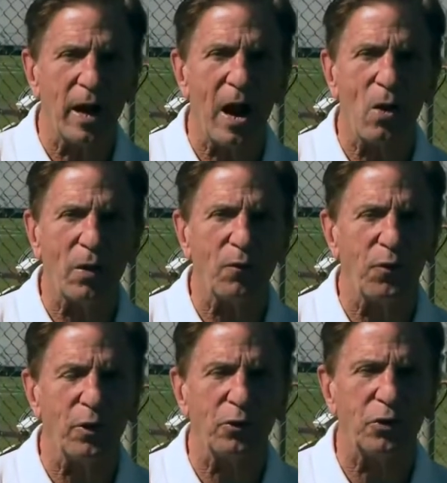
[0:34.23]
Now he
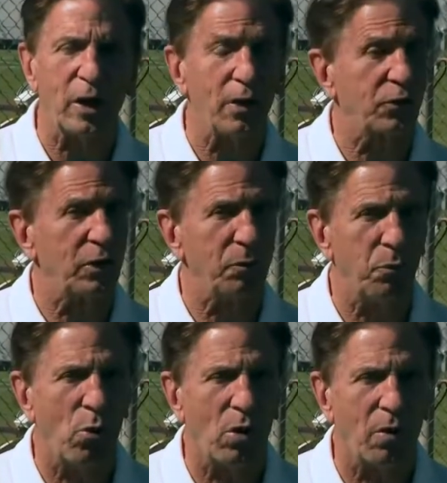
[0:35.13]
feels he has an
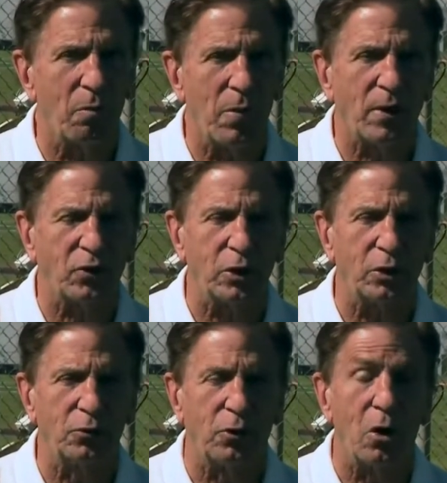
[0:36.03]
important
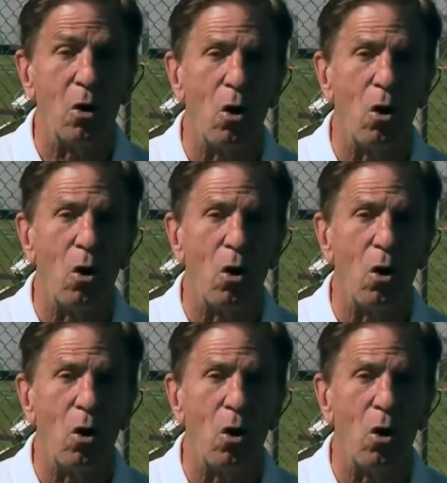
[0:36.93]
message for